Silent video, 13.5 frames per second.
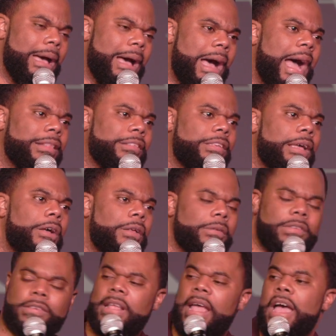I tell
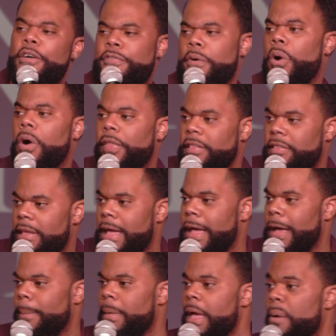staff all the
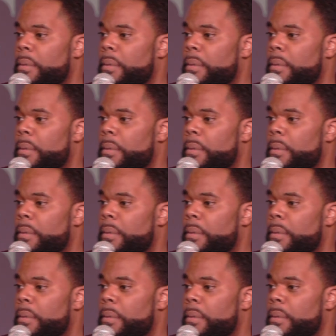time,